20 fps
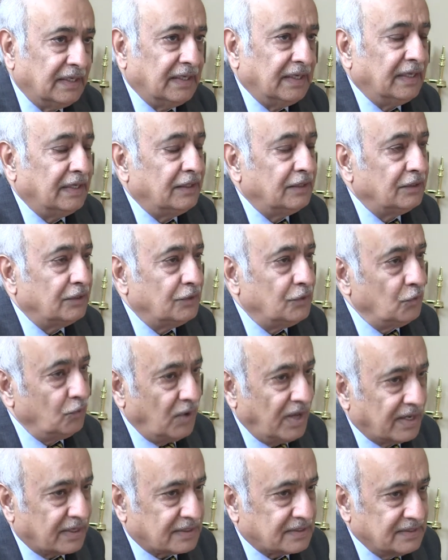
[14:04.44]
in
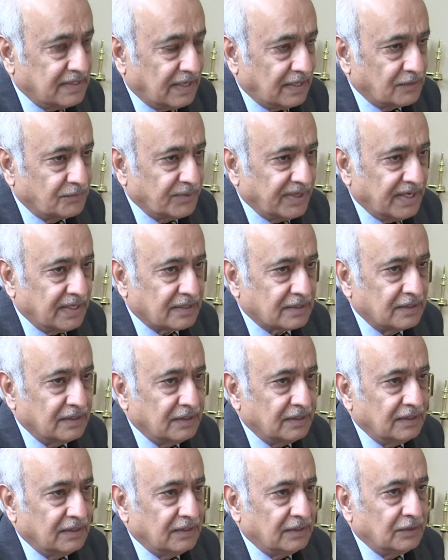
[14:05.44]
Newark, Delaware,
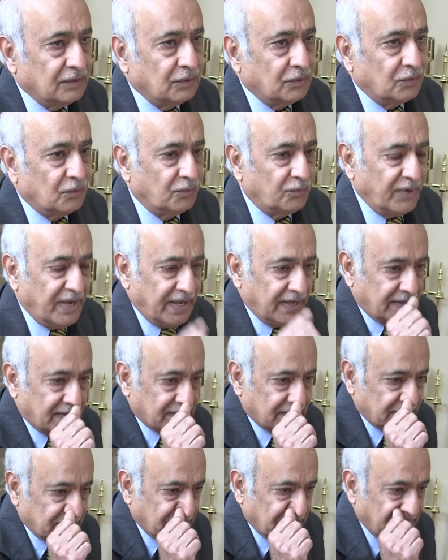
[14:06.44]

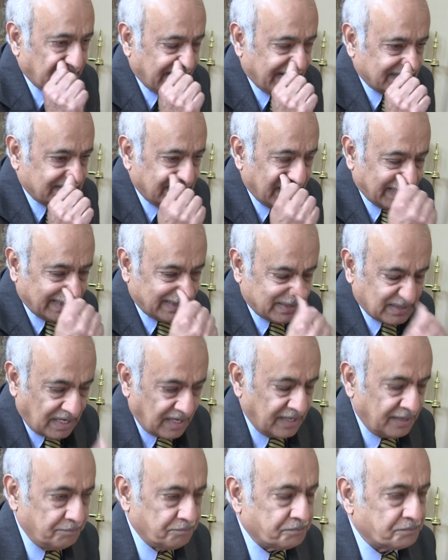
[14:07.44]
where at that
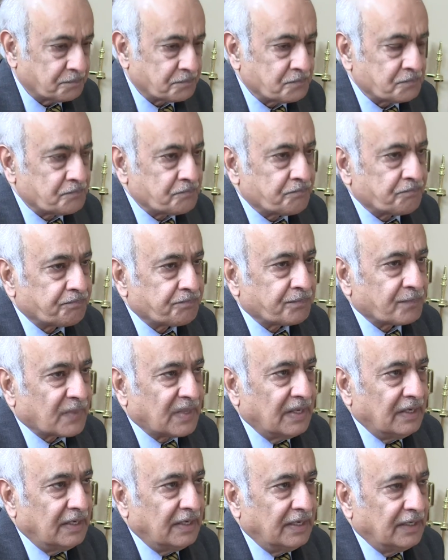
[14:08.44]
time
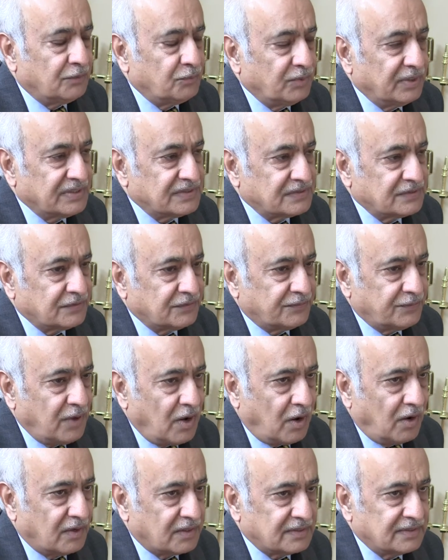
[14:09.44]
it was
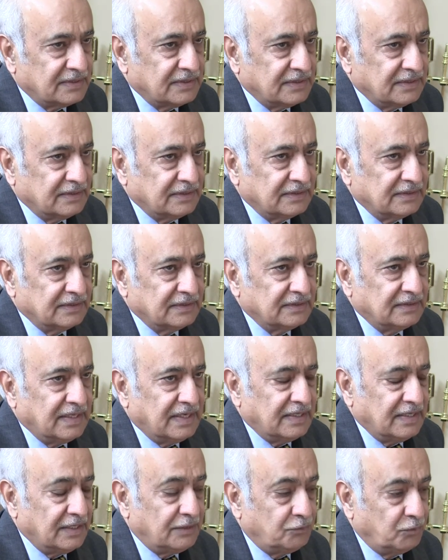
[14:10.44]
thought
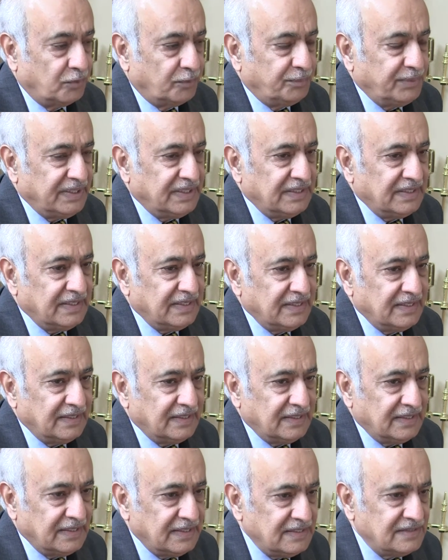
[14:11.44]
that it would be
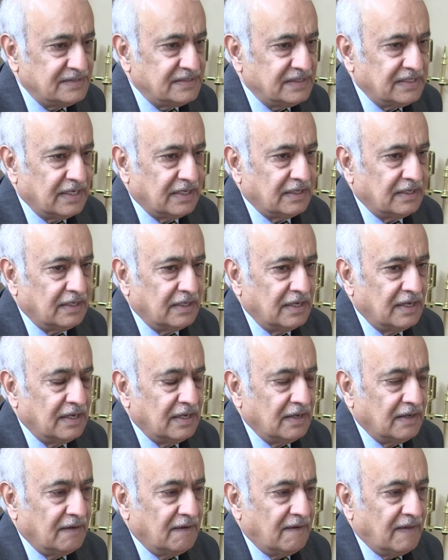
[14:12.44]
easier
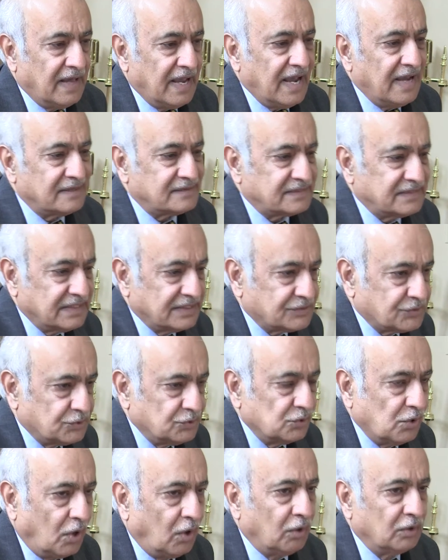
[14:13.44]
access
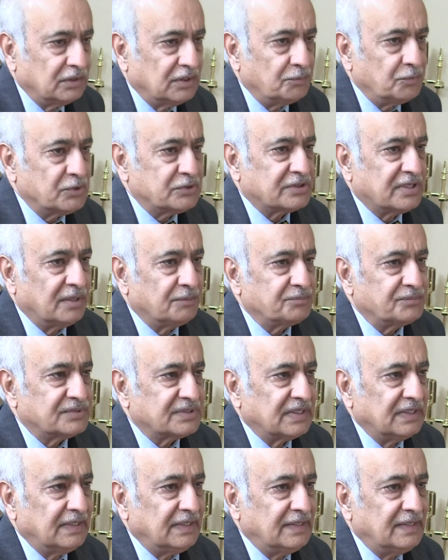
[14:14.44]
to all the
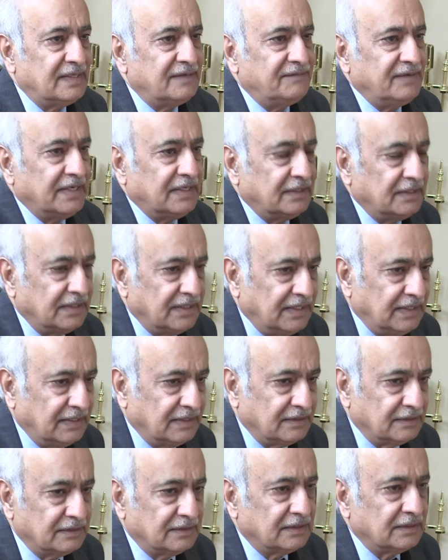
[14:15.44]
Muslims living
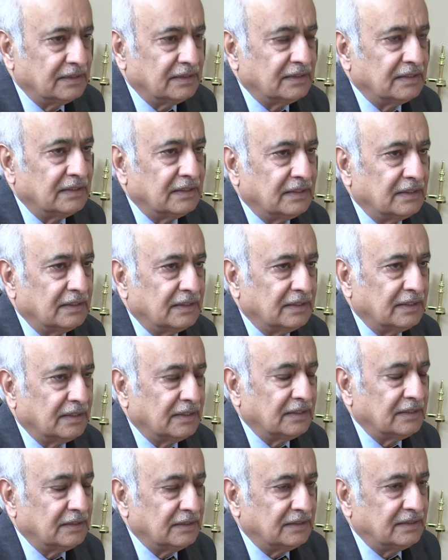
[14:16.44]
in
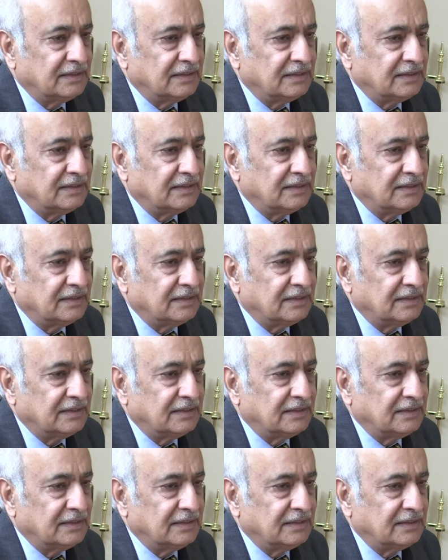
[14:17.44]
uh,